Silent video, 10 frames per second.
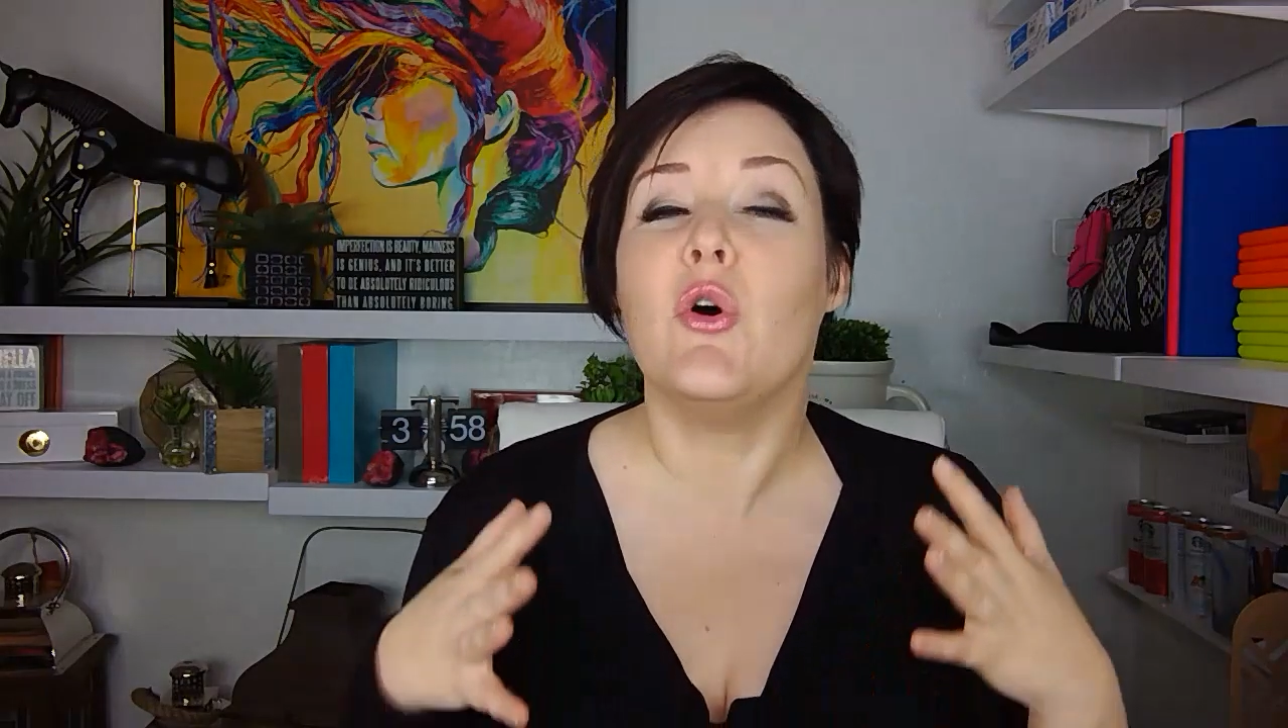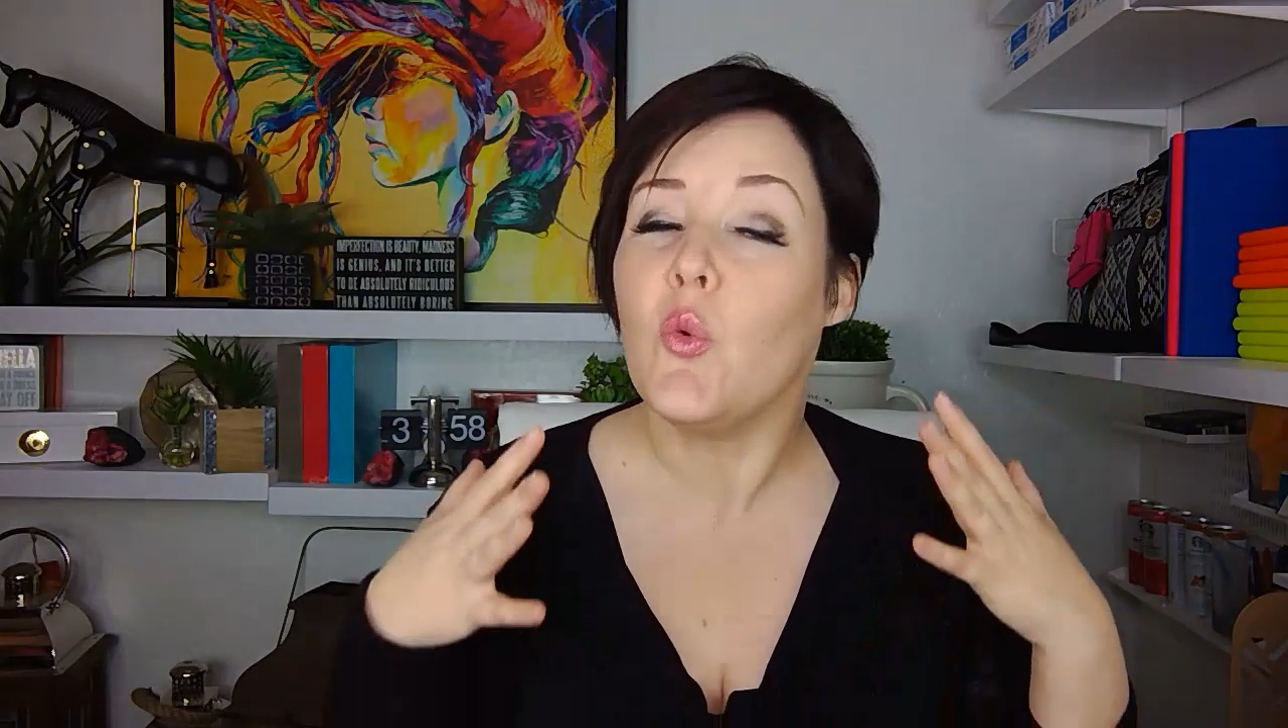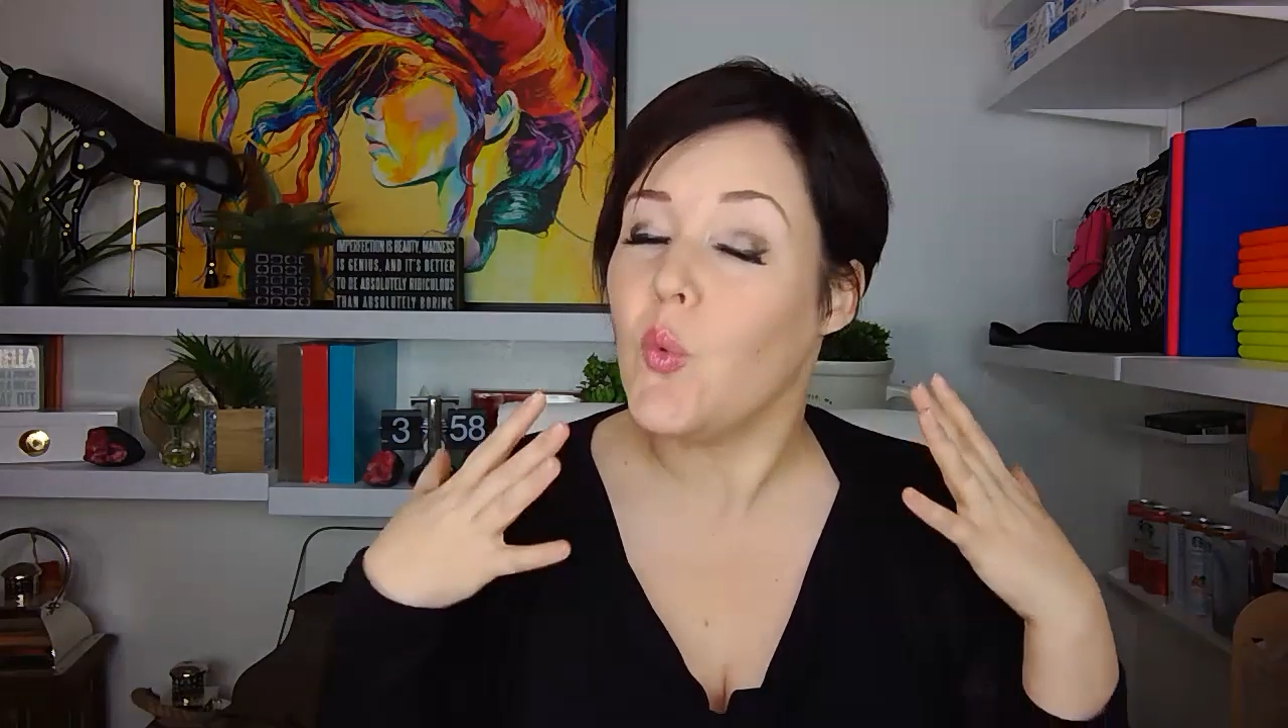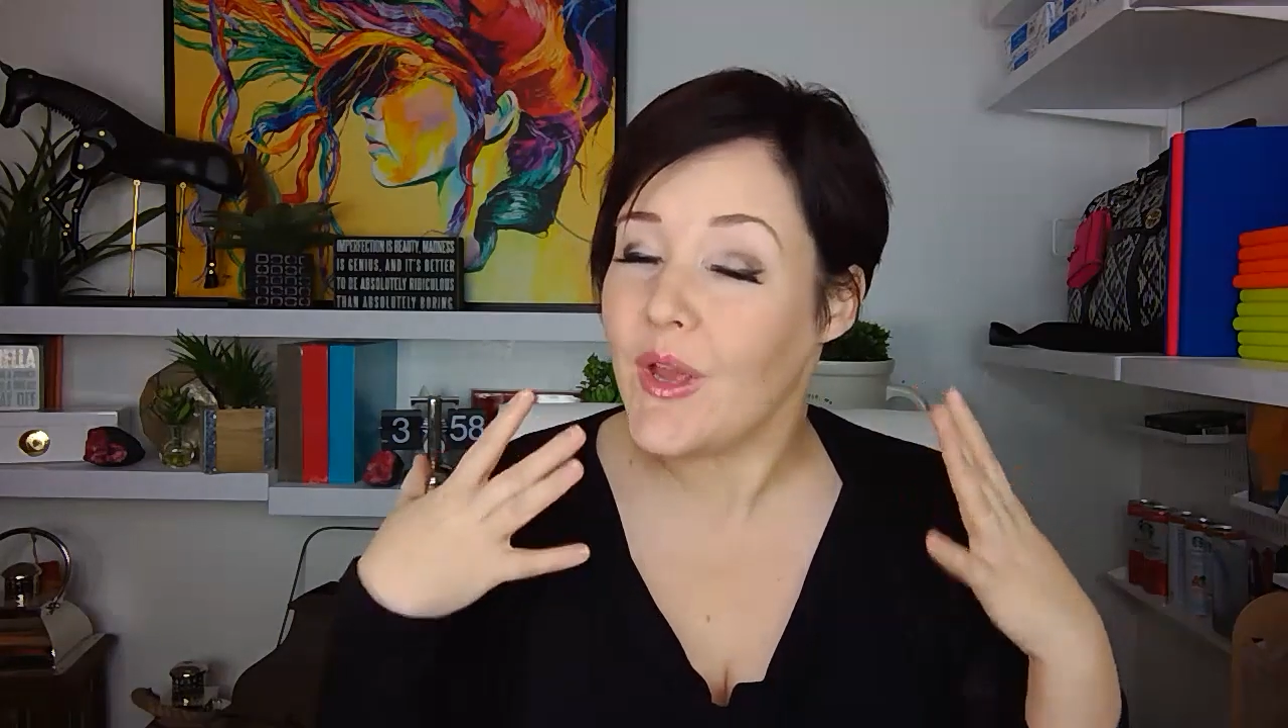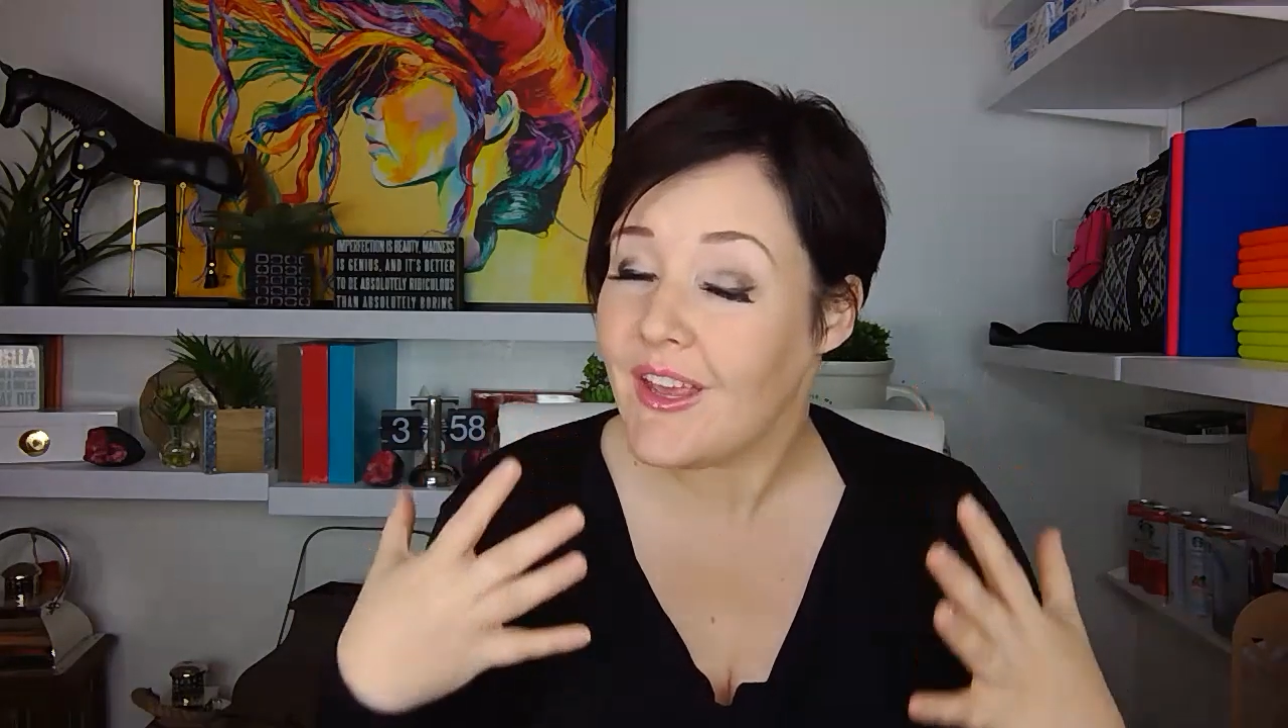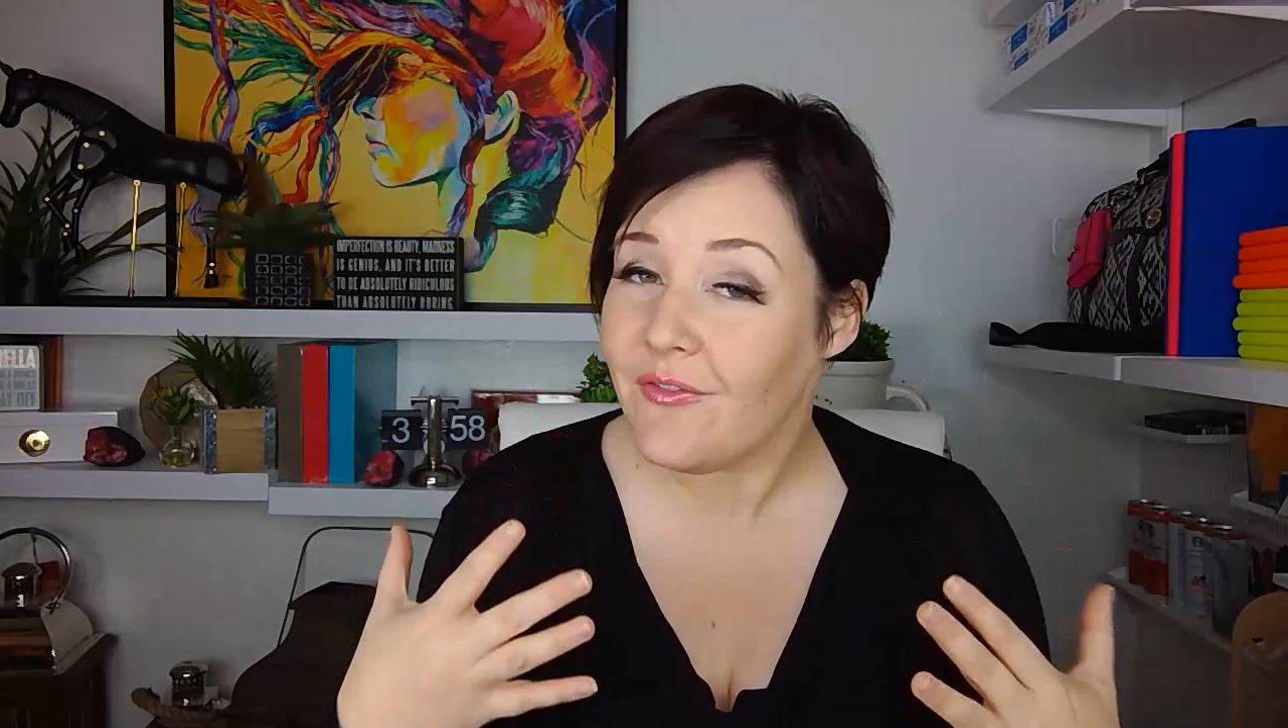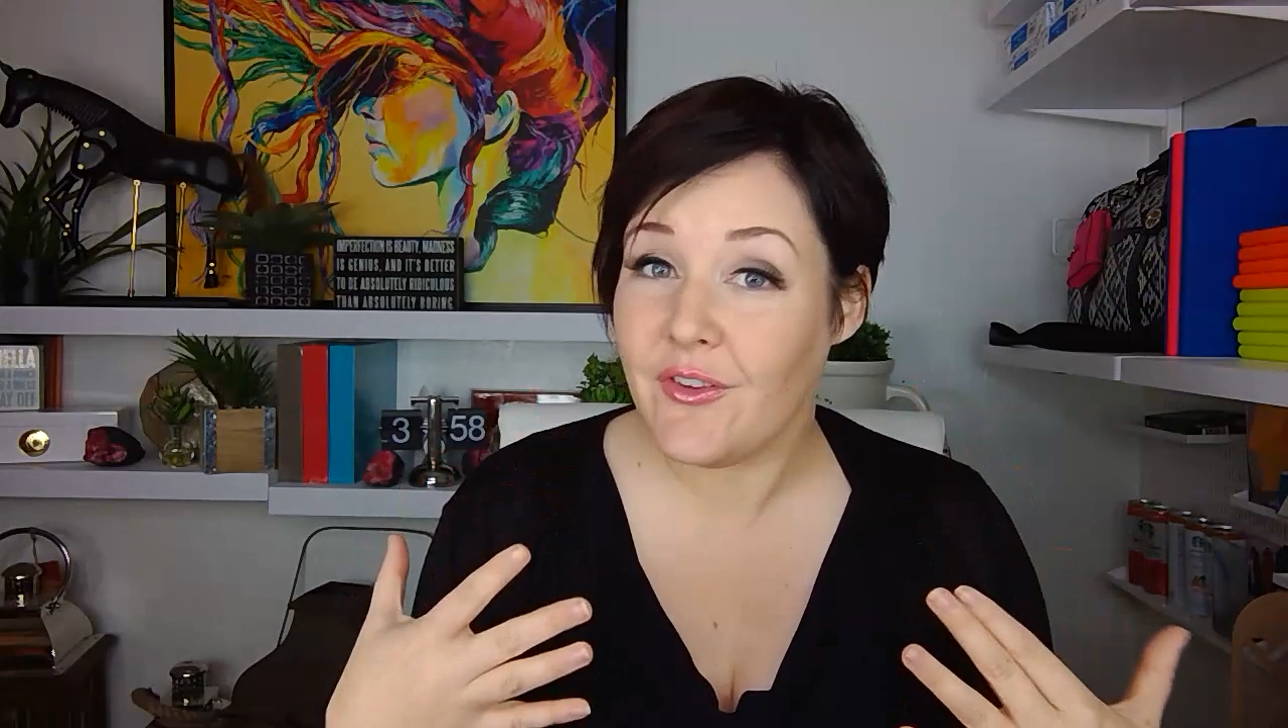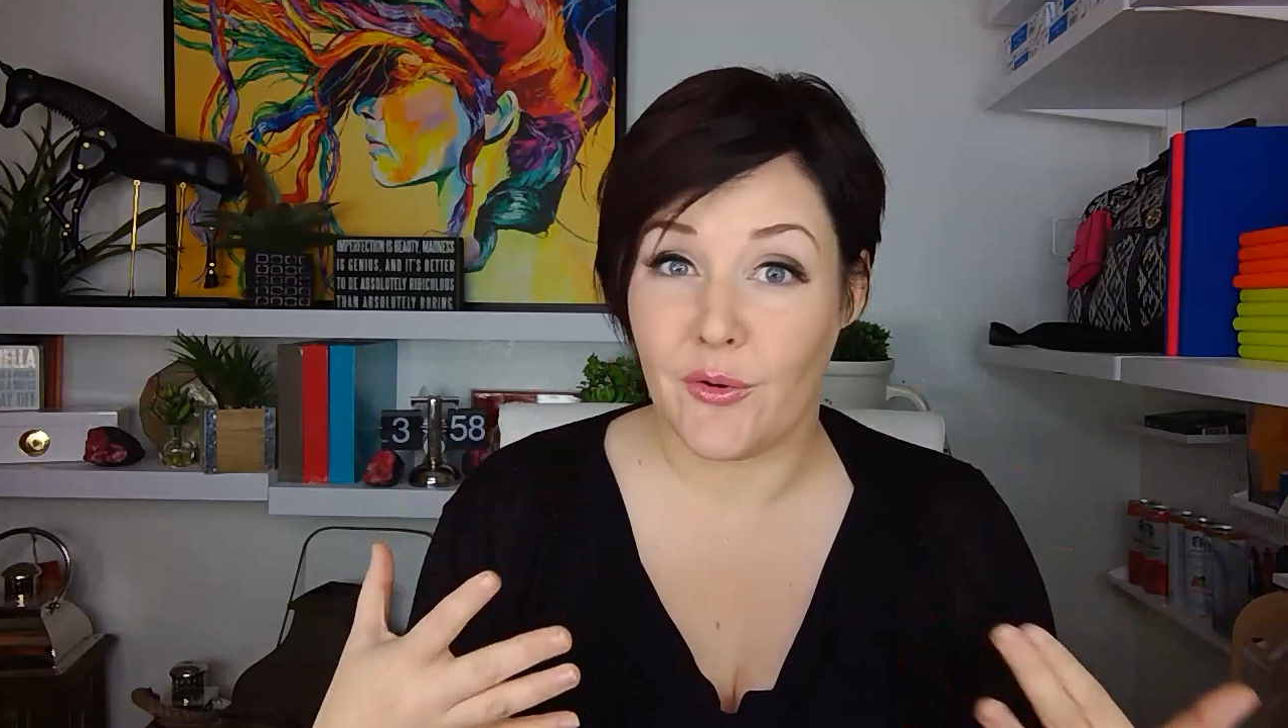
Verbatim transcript: though we